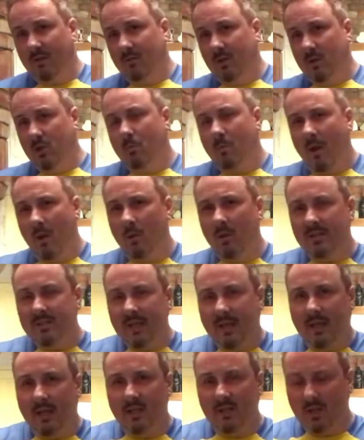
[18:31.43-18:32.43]
that you might want to
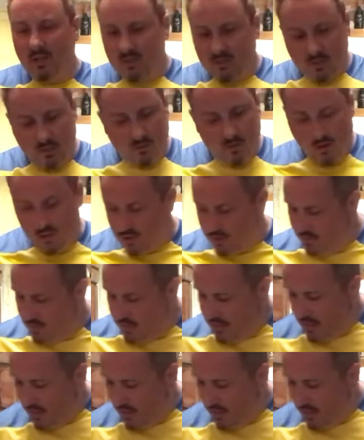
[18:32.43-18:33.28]
take into consideration.